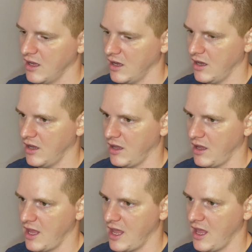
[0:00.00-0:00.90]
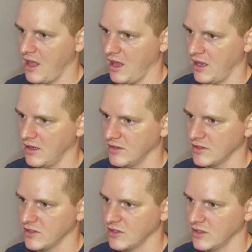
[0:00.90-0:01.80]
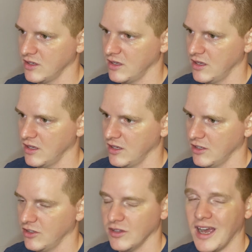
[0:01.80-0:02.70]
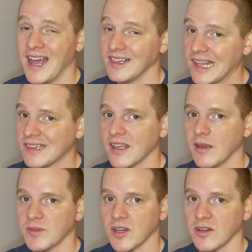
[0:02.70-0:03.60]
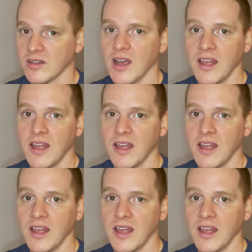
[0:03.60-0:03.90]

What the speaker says: And I like the hip turn.